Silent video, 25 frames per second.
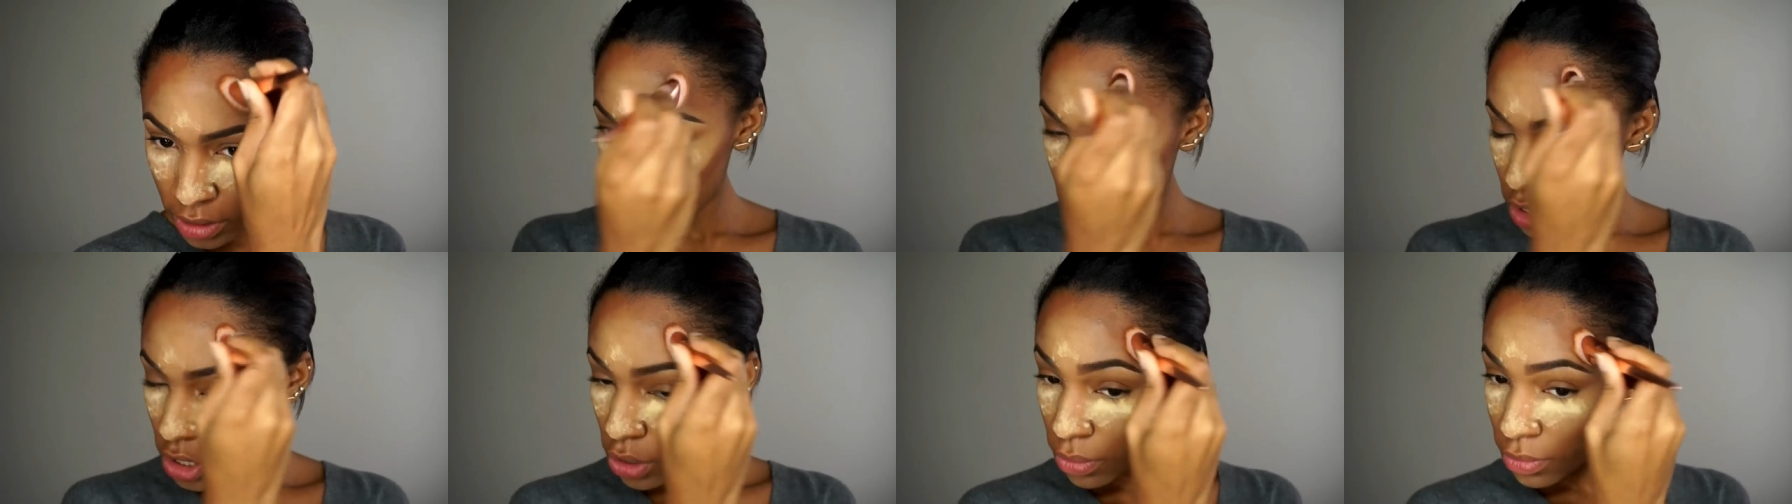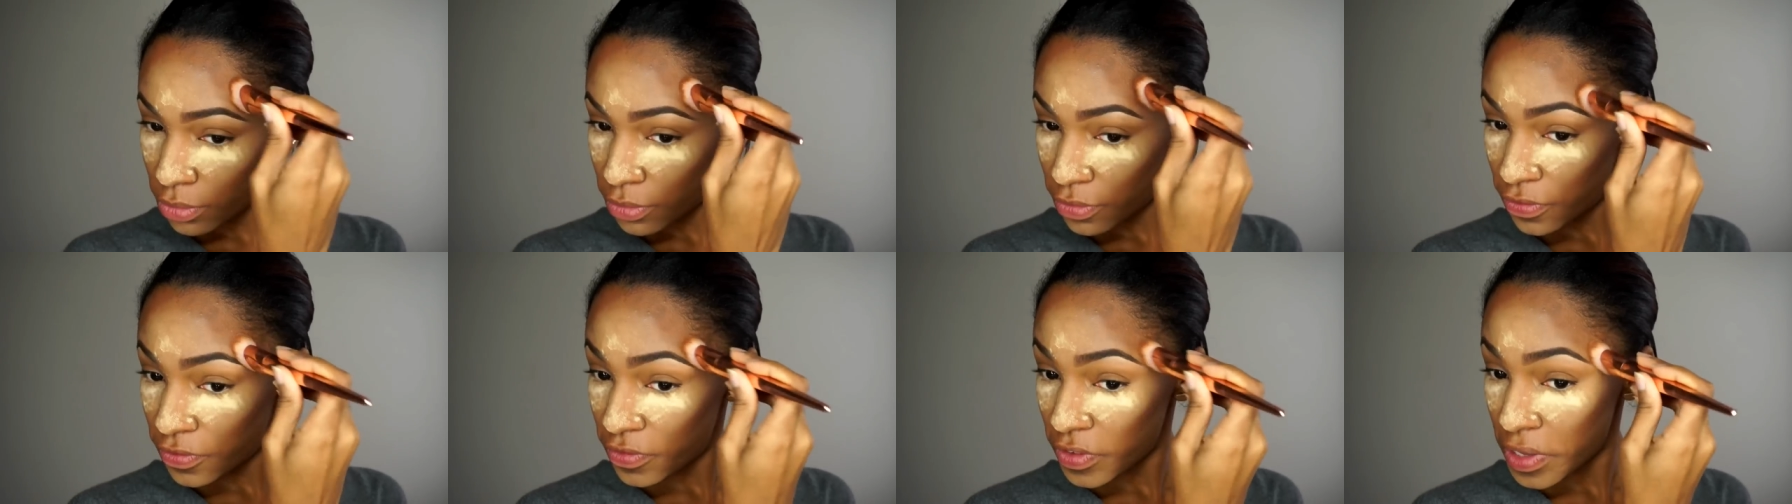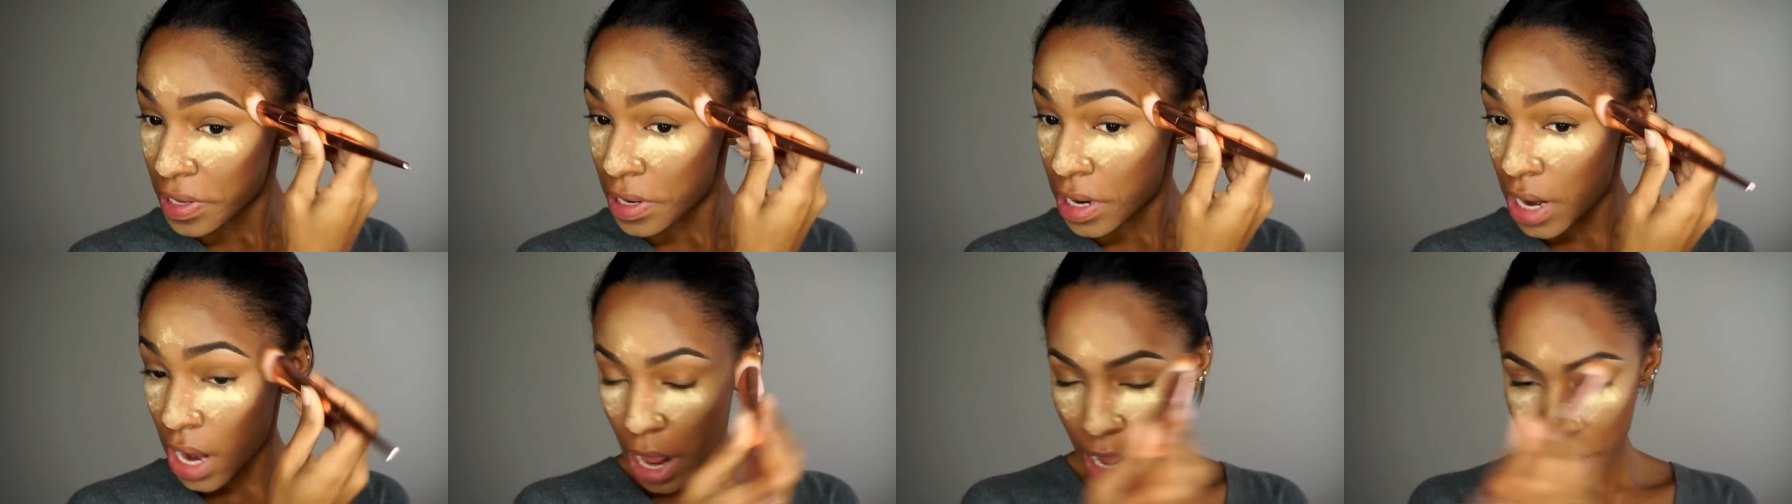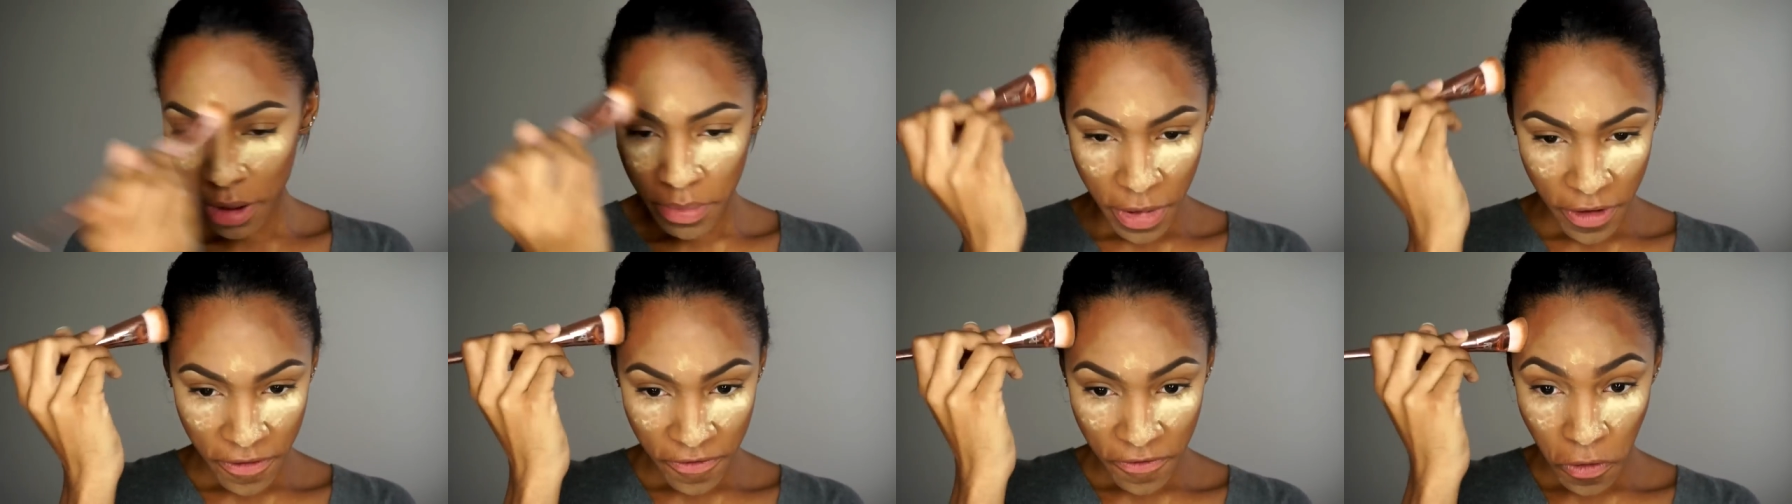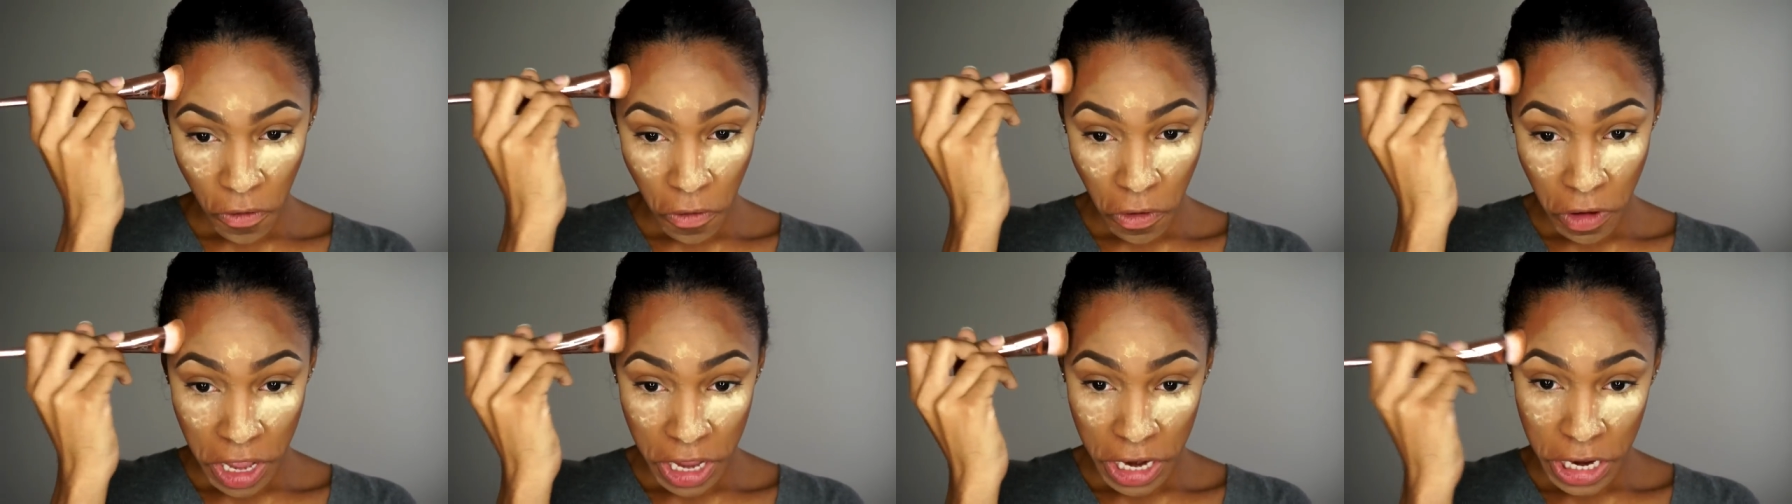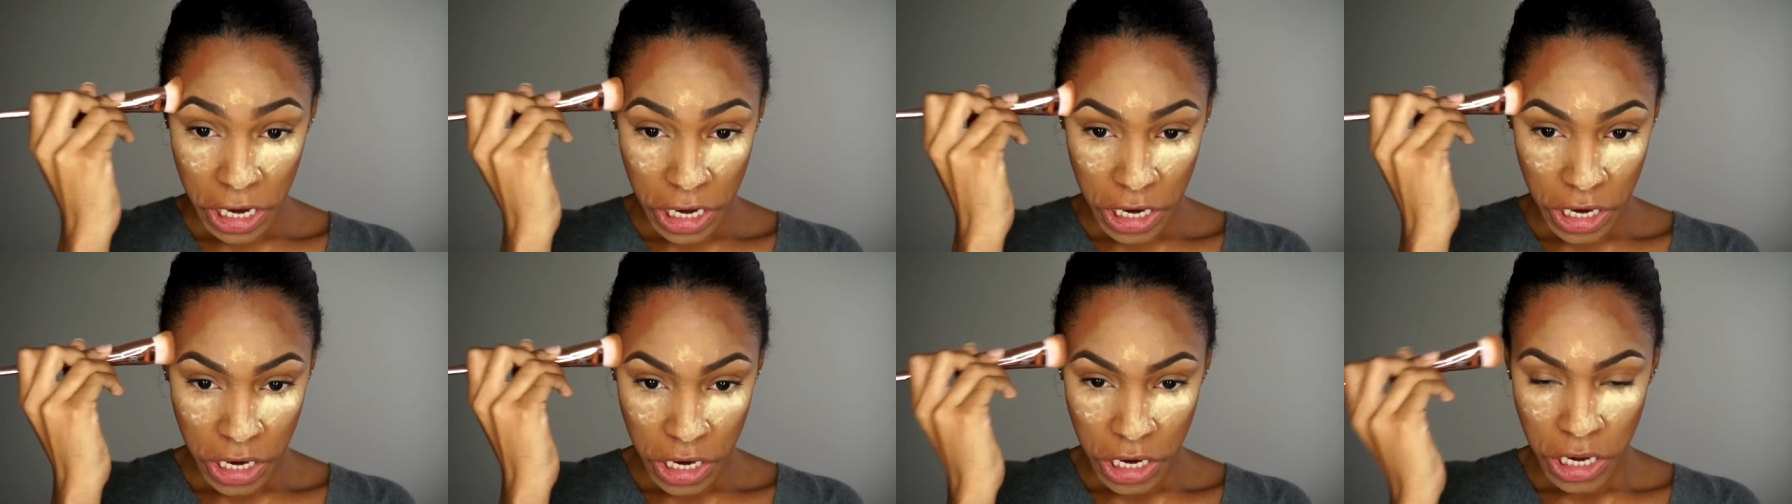I don't feel like my
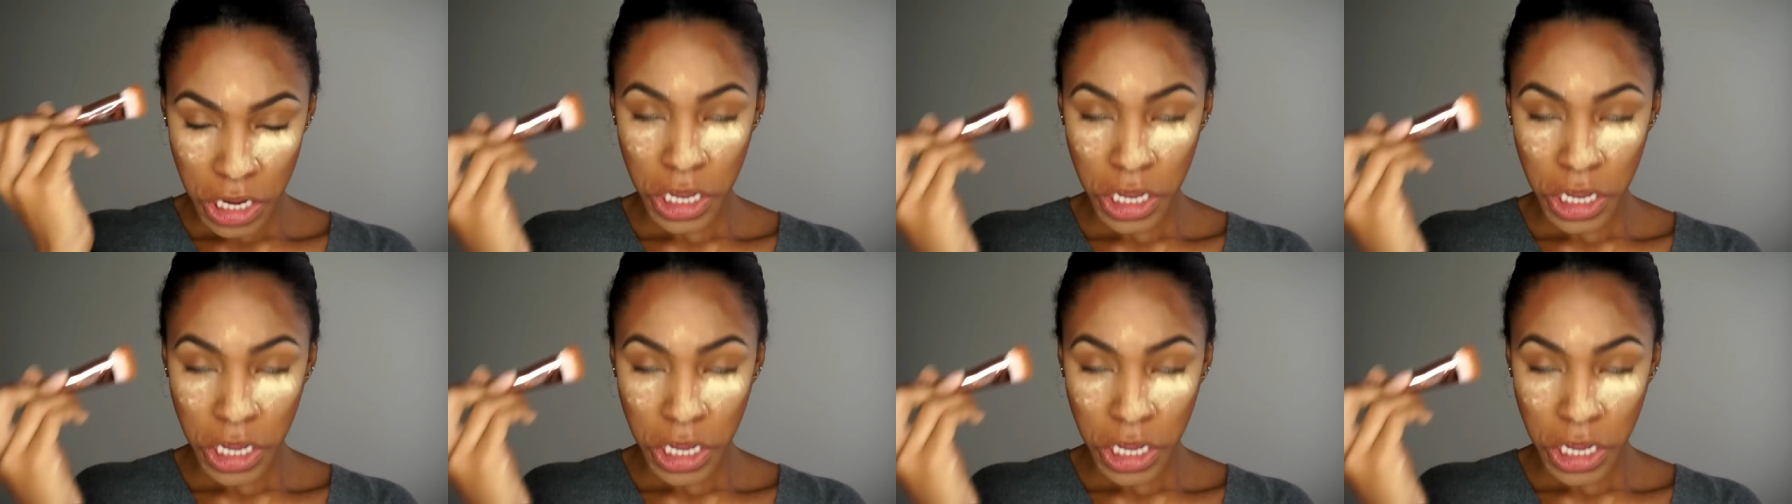forehead